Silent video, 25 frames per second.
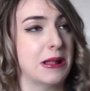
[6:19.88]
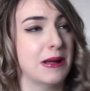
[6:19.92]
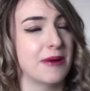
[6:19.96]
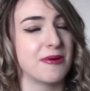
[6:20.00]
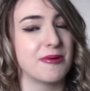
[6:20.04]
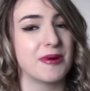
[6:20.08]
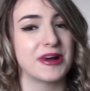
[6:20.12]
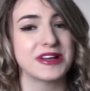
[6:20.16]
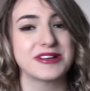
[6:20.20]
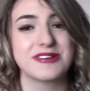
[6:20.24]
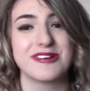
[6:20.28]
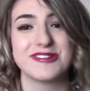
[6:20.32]

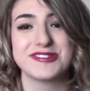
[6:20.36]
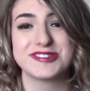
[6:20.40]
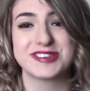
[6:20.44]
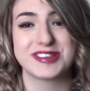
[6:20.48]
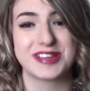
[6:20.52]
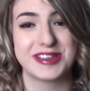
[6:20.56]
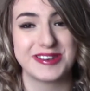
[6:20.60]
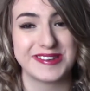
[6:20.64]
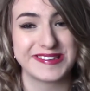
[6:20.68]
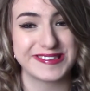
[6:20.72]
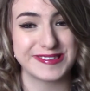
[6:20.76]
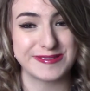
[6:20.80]
Oh my gosh, I
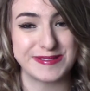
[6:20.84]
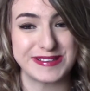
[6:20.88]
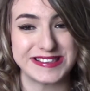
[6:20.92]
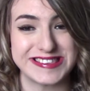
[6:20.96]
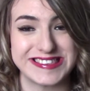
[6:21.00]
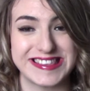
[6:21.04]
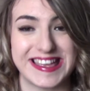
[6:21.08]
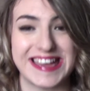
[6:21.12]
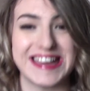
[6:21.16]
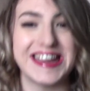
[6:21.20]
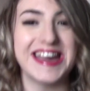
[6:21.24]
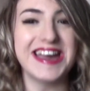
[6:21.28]
cannot speak
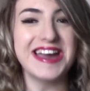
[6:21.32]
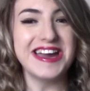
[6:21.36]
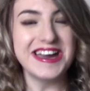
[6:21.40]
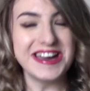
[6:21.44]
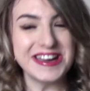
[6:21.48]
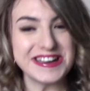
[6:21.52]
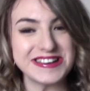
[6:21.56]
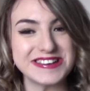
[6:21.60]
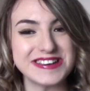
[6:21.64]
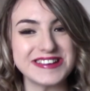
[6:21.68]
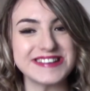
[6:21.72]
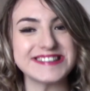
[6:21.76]
today.
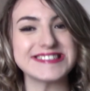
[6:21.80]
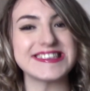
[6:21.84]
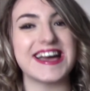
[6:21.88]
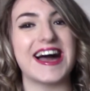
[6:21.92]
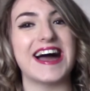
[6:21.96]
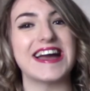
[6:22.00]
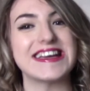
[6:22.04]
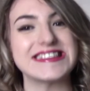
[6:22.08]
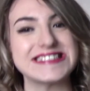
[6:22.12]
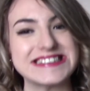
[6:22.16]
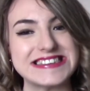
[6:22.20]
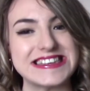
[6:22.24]
Good
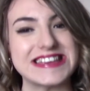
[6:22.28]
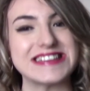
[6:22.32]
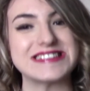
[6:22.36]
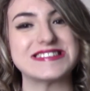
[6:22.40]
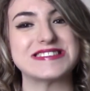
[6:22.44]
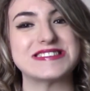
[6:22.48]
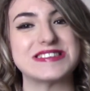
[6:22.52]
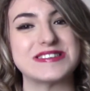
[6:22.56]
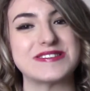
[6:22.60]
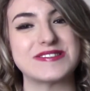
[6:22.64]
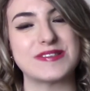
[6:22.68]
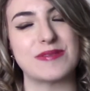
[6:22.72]
idea
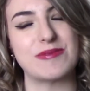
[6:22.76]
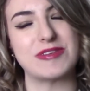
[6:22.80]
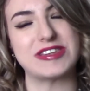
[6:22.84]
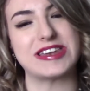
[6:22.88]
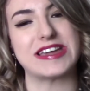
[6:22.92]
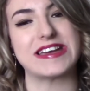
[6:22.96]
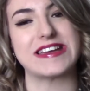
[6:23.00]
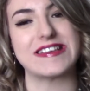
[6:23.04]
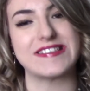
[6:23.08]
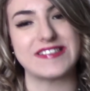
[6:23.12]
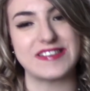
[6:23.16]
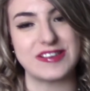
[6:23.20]
to do something
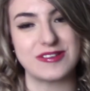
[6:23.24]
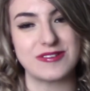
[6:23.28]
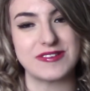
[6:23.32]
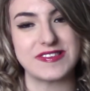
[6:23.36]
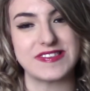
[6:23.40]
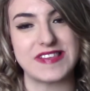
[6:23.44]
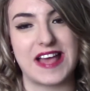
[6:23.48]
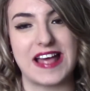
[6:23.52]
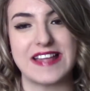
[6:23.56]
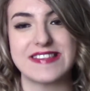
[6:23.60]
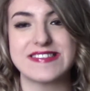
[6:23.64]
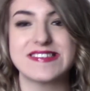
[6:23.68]
like a Secret
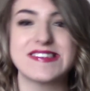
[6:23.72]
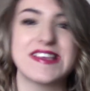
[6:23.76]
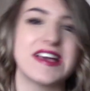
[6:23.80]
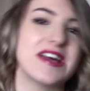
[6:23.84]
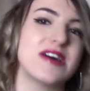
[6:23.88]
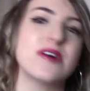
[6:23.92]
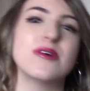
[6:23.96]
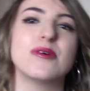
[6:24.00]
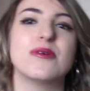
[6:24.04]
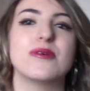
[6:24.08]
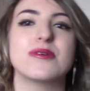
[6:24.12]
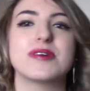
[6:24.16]

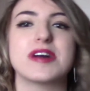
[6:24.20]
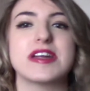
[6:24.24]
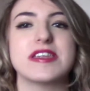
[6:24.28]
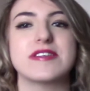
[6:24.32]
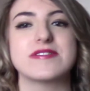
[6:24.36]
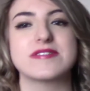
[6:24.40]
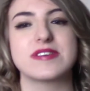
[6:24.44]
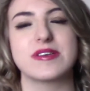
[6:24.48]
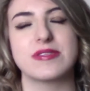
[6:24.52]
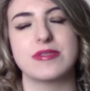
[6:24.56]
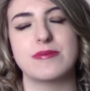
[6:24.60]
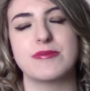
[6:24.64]
Santa, or
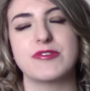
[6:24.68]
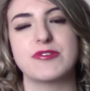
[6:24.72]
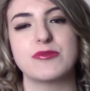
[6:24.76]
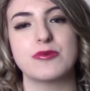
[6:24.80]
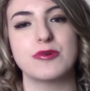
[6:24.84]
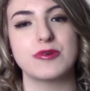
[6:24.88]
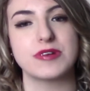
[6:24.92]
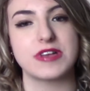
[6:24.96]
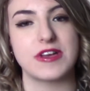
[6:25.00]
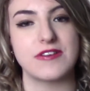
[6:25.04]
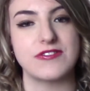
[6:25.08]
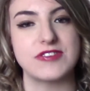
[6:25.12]
kind of give them a
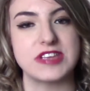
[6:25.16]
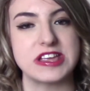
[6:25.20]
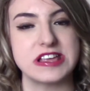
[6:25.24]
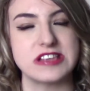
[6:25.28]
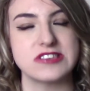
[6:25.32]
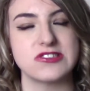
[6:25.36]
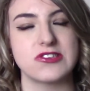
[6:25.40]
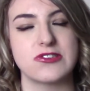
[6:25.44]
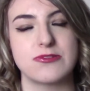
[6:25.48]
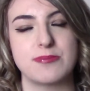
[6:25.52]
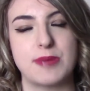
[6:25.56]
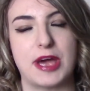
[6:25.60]
small gift
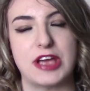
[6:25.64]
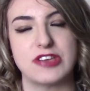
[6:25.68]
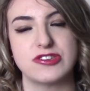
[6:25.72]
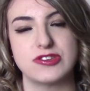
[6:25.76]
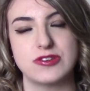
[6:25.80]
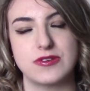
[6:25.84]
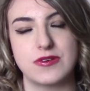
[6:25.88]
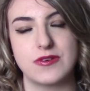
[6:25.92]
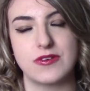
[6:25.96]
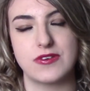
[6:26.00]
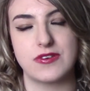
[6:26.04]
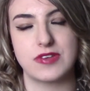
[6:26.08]
each,
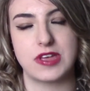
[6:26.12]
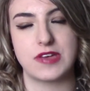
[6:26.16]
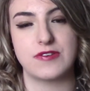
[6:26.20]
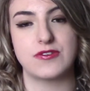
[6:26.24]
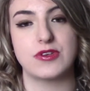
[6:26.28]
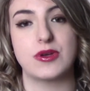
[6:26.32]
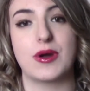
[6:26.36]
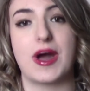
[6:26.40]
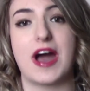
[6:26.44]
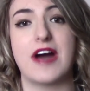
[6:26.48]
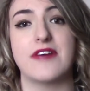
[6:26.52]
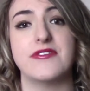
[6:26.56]
especially
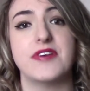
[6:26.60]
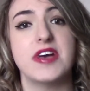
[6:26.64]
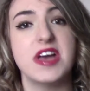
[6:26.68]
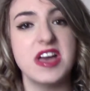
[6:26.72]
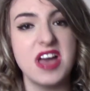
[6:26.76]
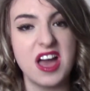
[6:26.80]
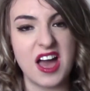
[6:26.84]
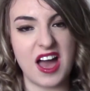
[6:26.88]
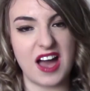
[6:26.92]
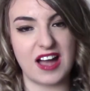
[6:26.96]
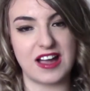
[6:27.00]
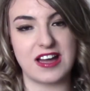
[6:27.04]
if you have
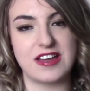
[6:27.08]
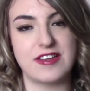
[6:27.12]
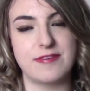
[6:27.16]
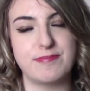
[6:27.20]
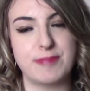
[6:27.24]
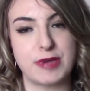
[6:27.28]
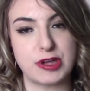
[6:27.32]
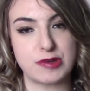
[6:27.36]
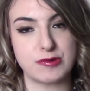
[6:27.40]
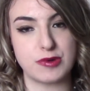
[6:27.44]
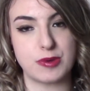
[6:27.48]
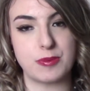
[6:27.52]
kind
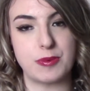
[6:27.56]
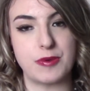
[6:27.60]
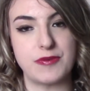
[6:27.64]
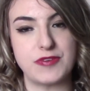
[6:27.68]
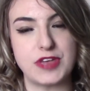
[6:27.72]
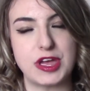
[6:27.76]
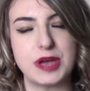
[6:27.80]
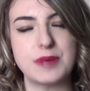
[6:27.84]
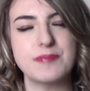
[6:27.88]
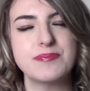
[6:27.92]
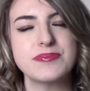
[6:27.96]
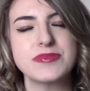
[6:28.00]
of big group
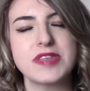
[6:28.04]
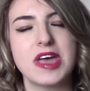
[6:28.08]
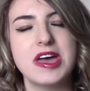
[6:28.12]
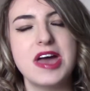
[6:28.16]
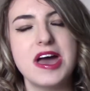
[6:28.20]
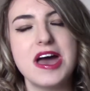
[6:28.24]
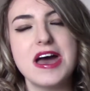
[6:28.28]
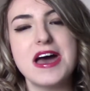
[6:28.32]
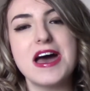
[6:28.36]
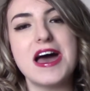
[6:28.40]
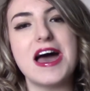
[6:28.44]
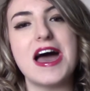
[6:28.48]
of you.
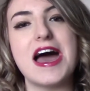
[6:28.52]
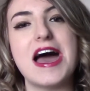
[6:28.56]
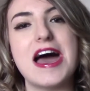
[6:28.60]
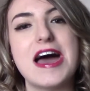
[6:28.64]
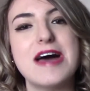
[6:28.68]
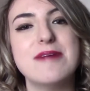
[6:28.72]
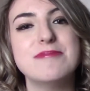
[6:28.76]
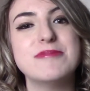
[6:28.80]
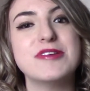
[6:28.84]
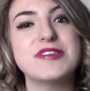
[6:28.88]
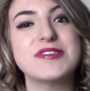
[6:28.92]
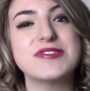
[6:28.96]

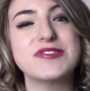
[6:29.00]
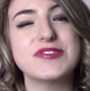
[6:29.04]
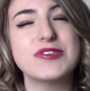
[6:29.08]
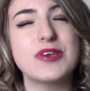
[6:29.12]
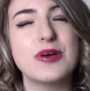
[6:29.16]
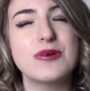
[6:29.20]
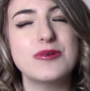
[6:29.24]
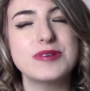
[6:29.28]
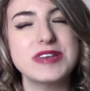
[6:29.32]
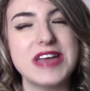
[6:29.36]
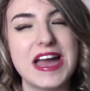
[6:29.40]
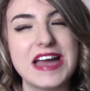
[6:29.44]

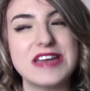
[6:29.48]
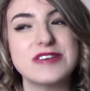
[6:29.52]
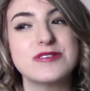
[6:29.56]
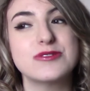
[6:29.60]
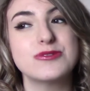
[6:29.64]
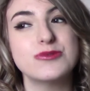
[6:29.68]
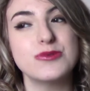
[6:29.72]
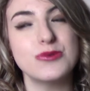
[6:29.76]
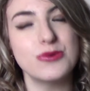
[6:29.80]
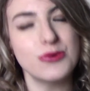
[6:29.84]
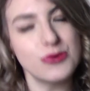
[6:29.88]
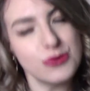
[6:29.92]
So yeah, you
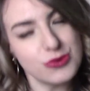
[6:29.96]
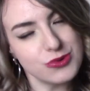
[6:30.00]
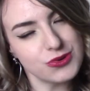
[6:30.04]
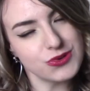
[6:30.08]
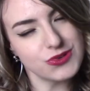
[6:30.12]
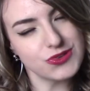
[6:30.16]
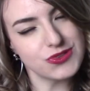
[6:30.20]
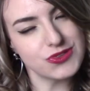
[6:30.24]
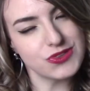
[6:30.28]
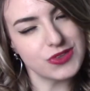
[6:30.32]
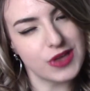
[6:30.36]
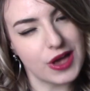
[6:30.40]
can
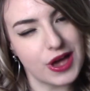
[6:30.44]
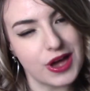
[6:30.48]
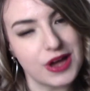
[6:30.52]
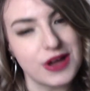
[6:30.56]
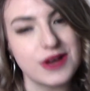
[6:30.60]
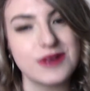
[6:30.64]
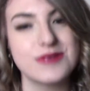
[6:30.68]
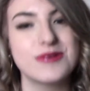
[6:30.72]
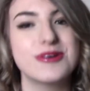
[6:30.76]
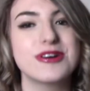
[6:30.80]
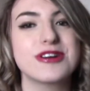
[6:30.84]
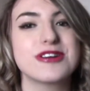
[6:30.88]

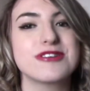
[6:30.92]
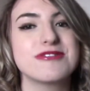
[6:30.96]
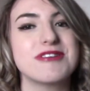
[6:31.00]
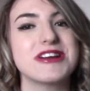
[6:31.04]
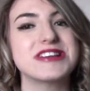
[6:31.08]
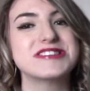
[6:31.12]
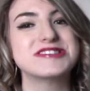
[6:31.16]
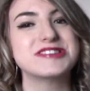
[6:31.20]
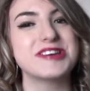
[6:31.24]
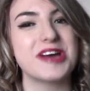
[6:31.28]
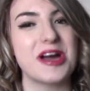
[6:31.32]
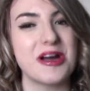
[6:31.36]
also
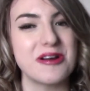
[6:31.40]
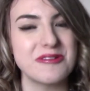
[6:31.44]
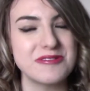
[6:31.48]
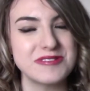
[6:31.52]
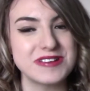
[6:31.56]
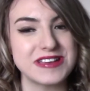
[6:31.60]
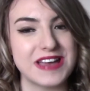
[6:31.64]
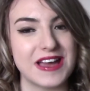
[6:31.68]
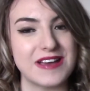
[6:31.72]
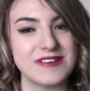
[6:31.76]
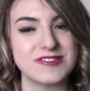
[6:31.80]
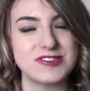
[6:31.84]
create your
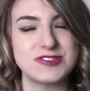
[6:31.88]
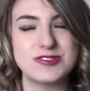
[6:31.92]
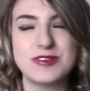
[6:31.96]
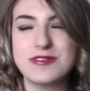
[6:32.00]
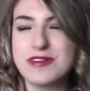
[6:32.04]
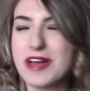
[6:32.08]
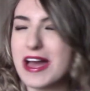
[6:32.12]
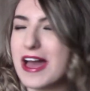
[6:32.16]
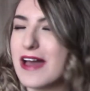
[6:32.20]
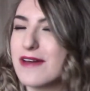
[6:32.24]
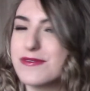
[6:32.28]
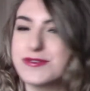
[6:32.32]
own gifts. You
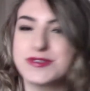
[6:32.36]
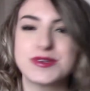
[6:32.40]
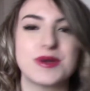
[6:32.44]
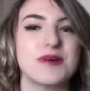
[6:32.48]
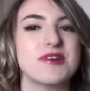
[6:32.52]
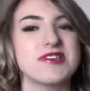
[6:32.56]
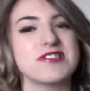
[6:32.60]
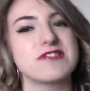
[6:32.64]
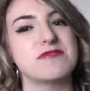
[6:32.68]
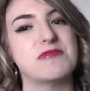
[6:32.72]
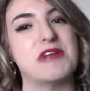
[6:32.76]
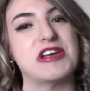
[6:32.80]
don't have to go
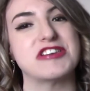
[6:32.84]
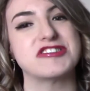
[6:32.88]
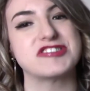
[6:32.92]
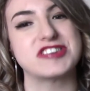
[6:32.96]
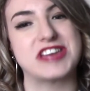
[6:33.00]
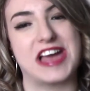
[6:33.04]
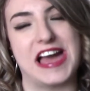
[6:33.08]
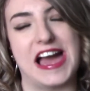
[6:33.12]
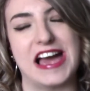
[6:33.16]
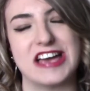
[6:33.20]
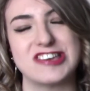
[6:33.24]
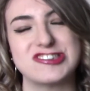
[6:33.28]
and splash
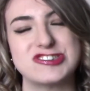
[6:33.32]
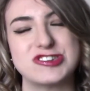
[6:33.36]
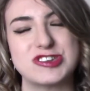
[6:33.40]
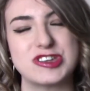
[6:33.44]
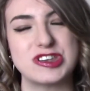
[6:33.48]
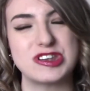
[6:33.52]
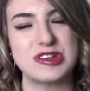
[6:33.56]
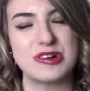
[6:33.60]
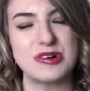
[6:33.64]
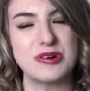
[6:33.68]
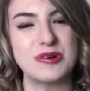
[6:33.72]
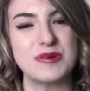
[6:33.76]
the cash, you
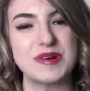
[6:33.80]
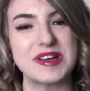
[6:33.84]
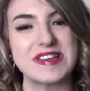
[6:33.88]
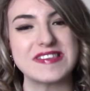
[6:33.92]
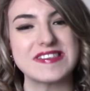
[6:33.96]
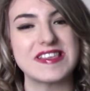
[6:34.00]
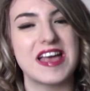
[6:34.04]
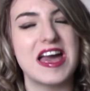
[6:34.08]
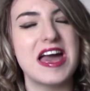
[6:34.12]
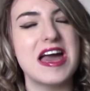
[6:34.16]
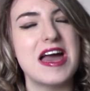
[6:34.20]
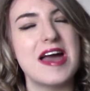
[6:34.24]
can
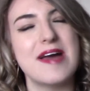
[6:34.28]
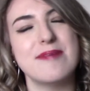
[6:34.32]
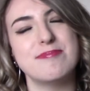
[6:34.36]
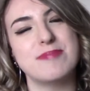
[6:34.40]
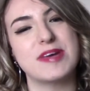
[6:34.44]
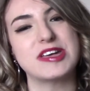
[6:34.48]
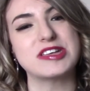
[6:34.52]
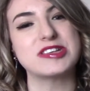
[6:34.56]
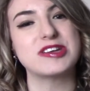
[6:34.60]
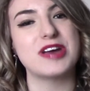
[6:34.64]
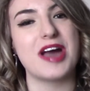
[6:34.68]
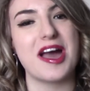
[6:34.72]
always
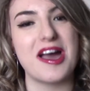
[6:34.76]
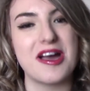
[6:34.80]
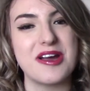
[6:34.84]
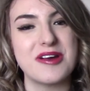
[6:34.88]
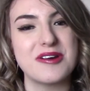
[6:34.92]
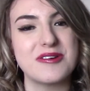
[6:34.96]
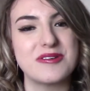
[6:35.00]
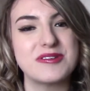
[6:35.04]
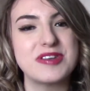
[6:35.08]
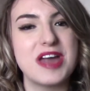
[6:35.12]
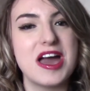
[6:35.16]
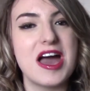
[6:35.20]
make your
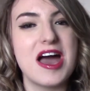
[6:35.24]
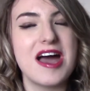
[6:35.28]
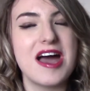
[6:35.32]
own.